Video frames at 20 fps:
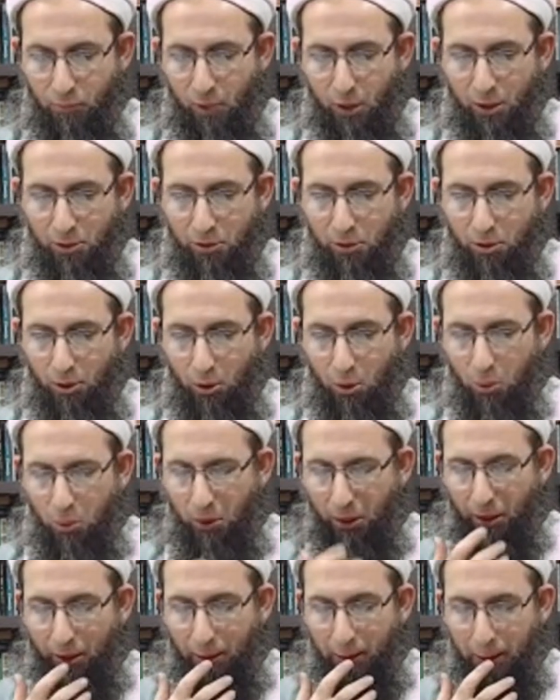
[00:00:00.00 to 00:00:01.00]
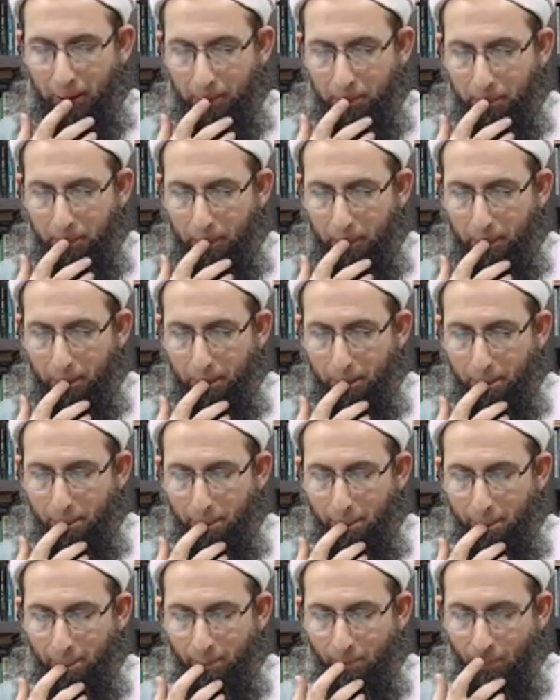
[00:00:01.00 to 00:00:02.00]
And so
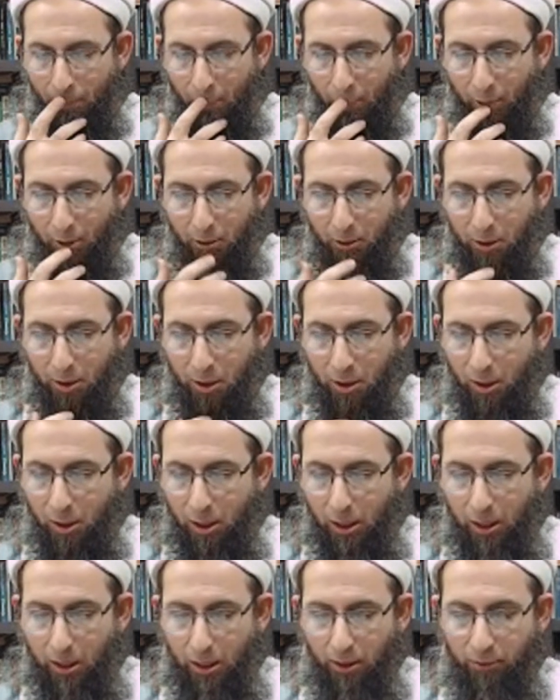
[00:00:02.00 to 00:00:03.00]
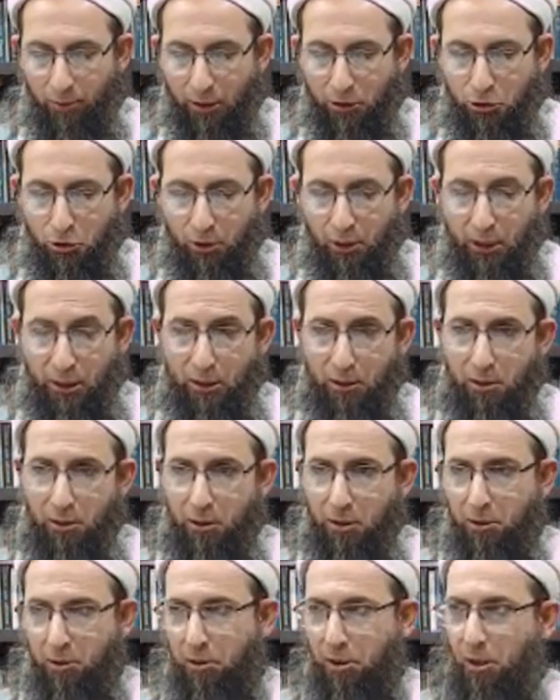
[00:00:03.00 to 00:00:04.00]
he eventually,
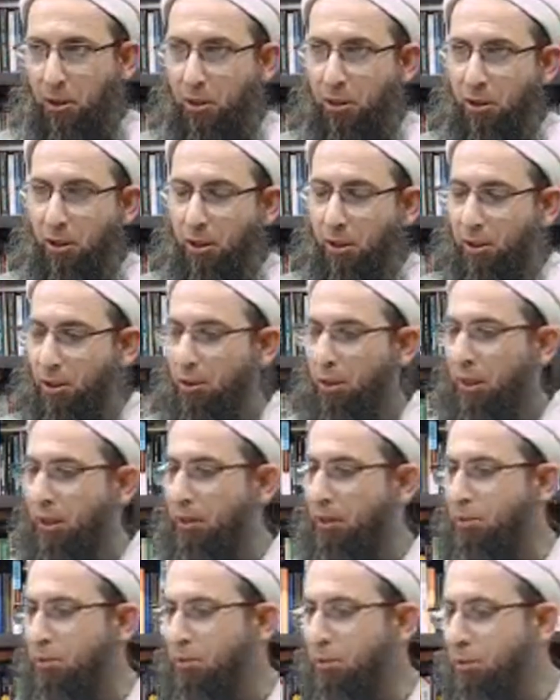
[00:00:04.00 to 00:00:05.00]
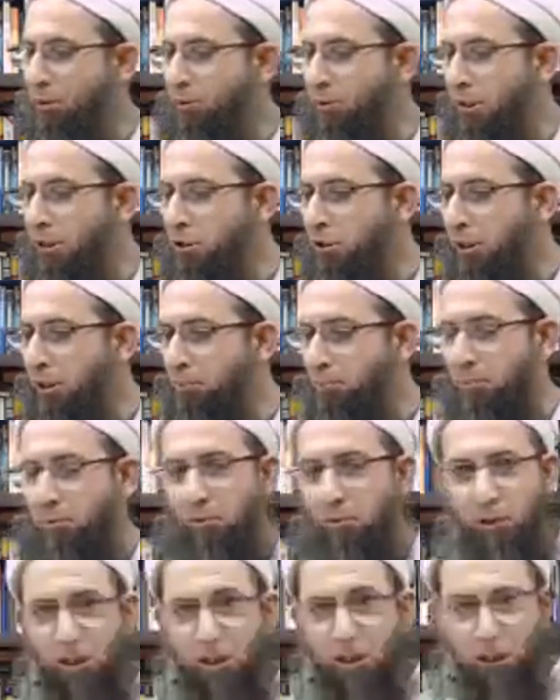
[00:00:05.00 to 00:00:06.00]
the things reached him
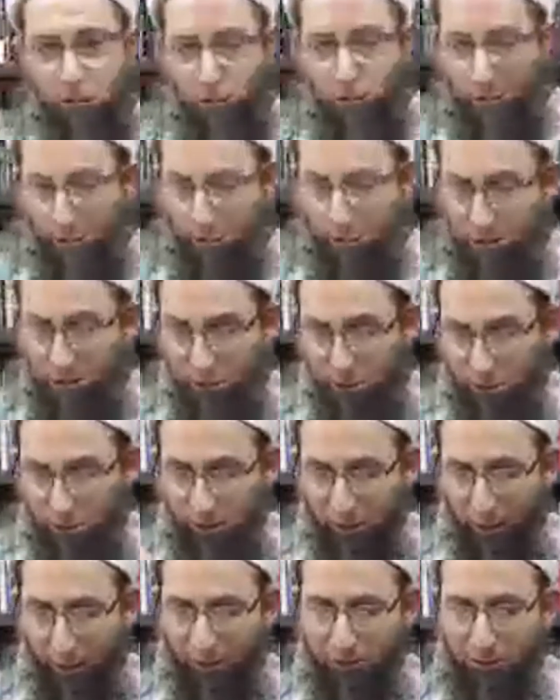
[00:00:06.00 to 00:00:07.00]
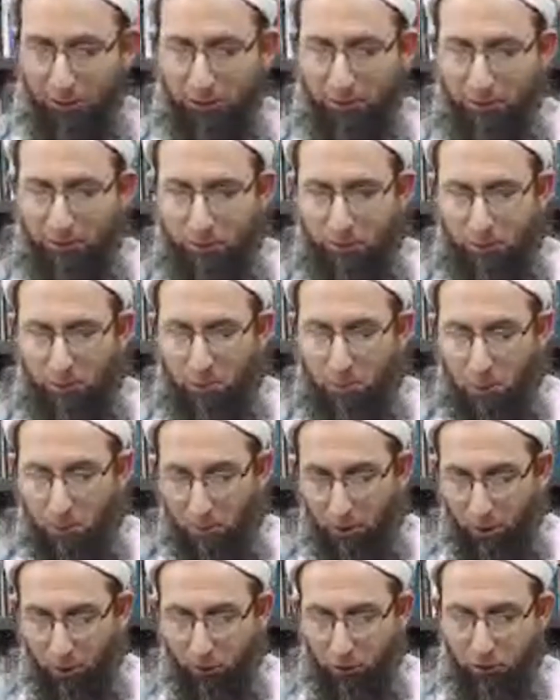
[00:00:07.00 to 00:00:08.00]
that eventually that this is the case. The
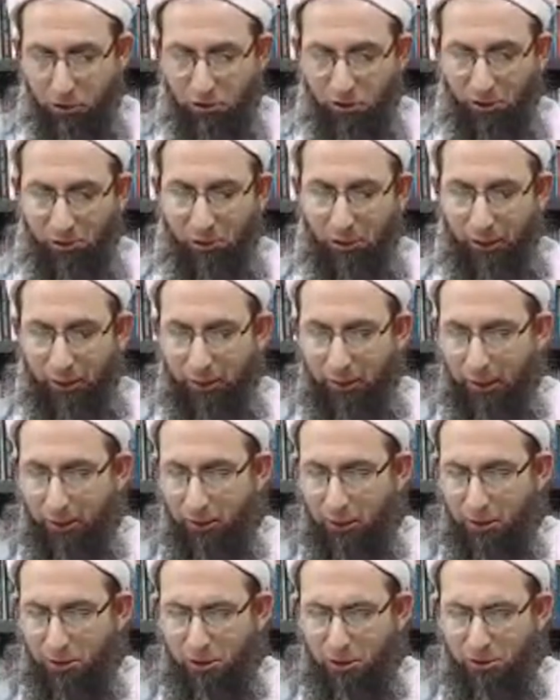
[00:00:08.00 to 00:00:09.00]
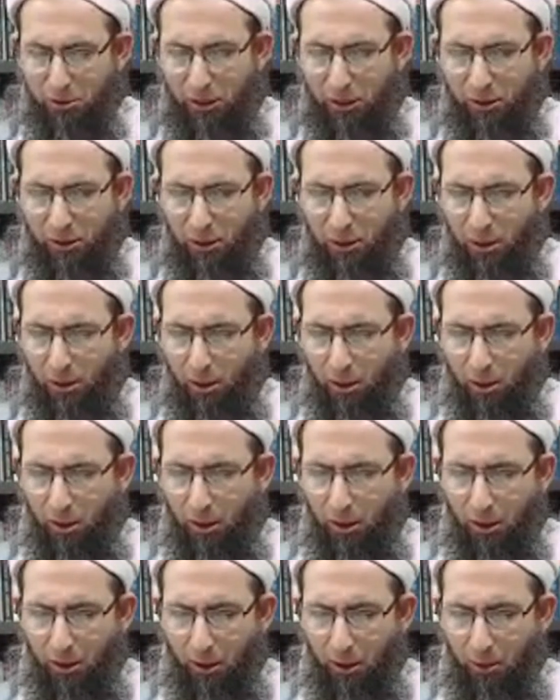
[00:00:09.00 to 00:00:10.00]
people are discussing like that. And he said,
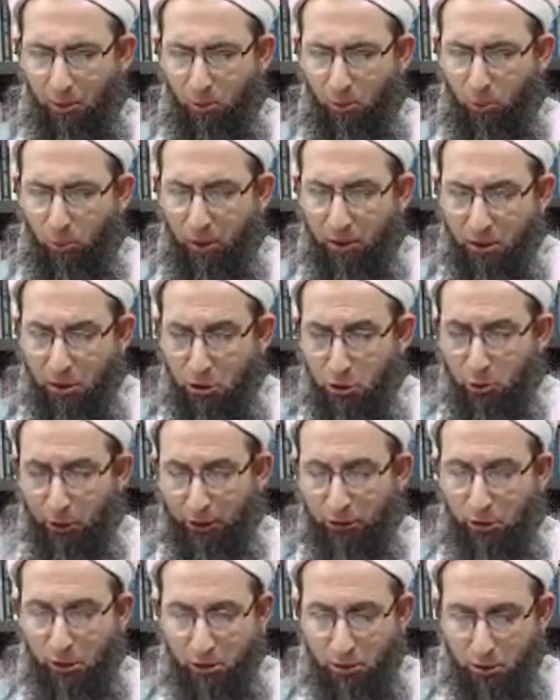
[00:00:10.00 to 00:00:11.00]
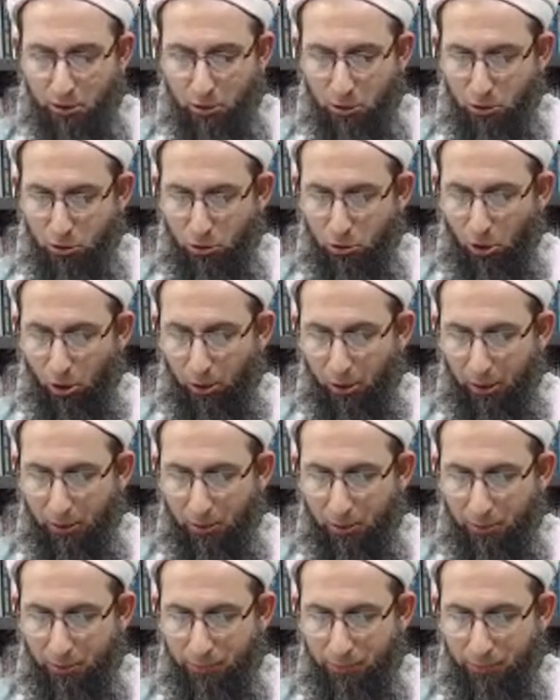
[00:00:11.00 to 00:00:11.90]
when did you actually saw it?